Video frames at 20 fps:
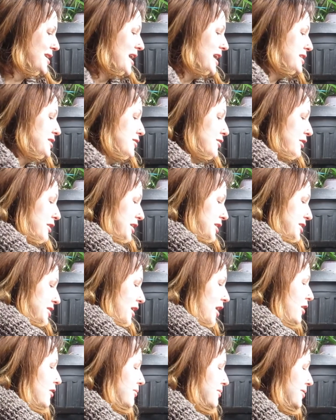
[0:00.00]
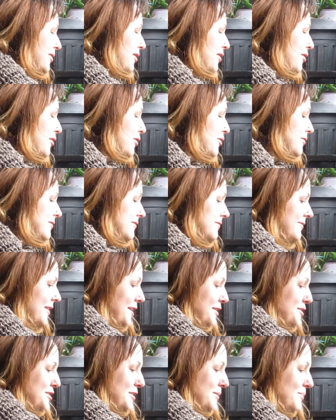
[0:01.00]
you can grow
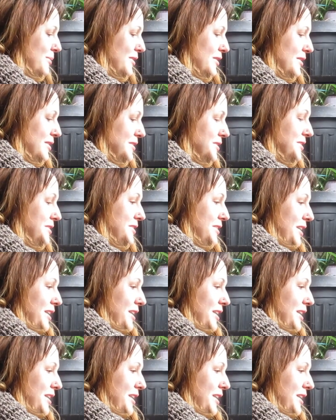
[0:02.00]
vegetables